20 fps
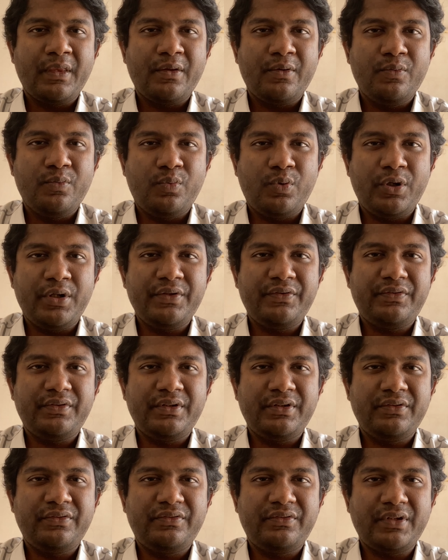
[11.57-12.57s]
Voice
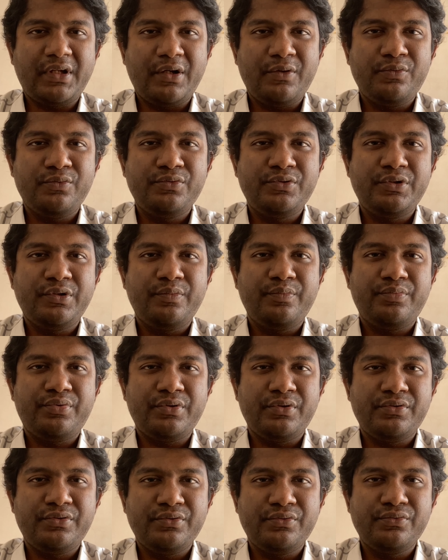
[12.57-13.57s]
is sound
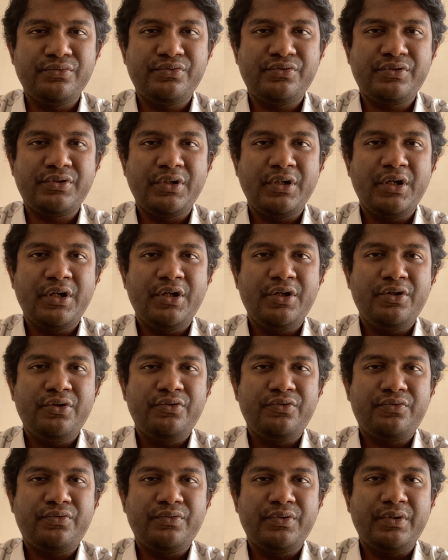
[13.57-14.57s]
produced
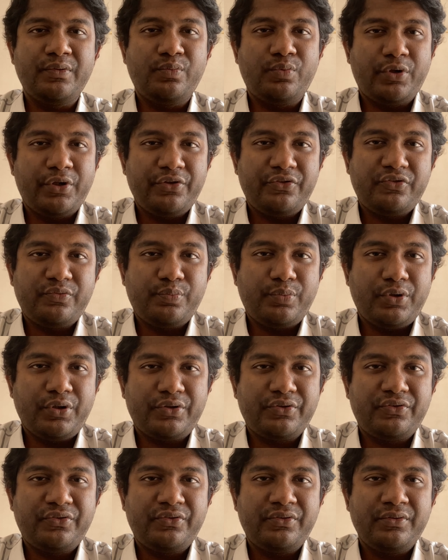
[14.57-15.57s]
through the voice
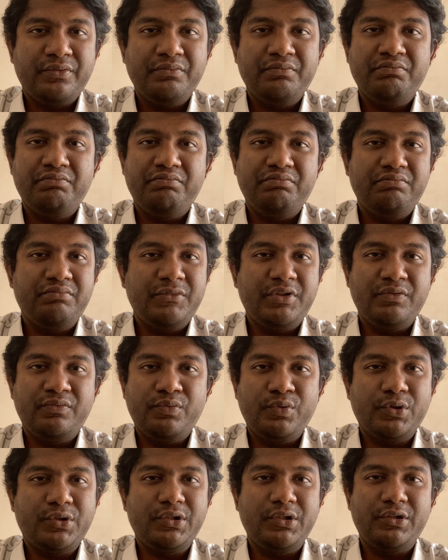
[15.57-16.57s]
box, the
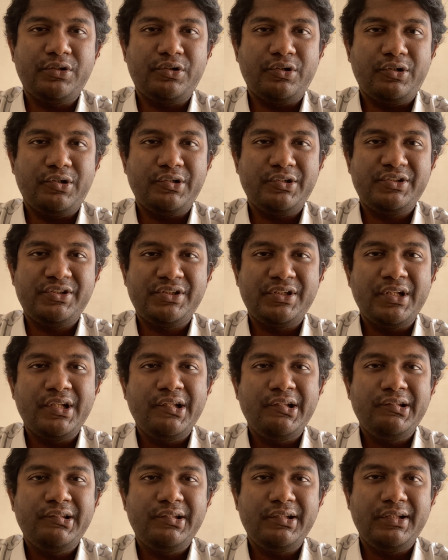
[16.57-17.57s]
vocal cords,
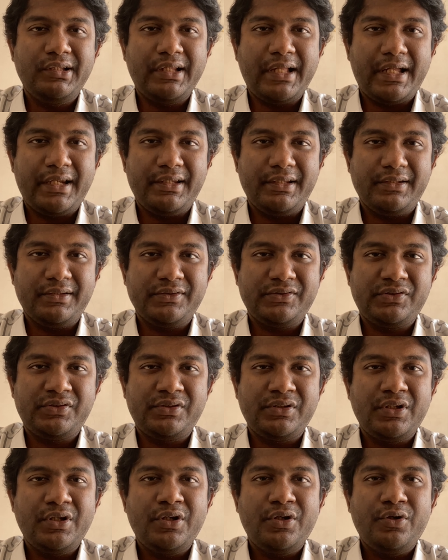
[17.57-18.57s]
the
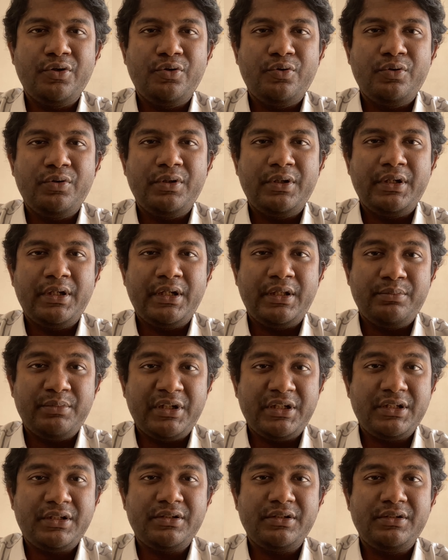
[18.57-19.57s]
larynx. In
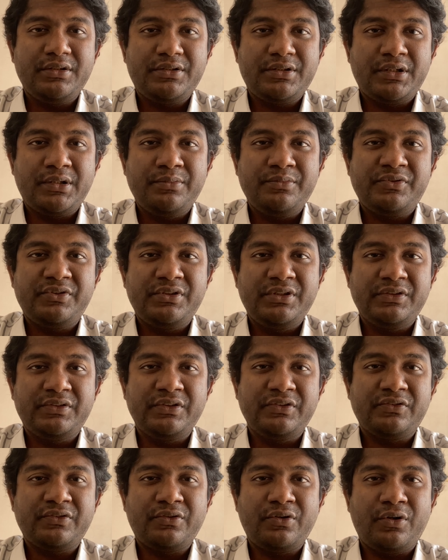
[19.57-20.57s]
medical terms, this
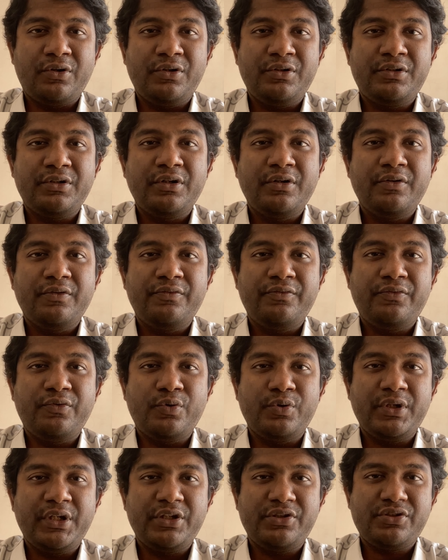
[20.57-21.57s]
is called
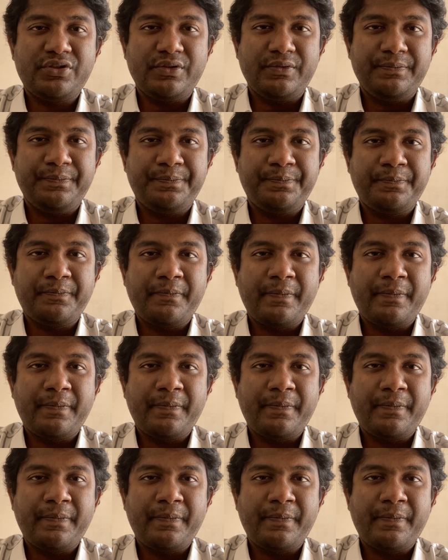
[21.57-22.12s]
phonation.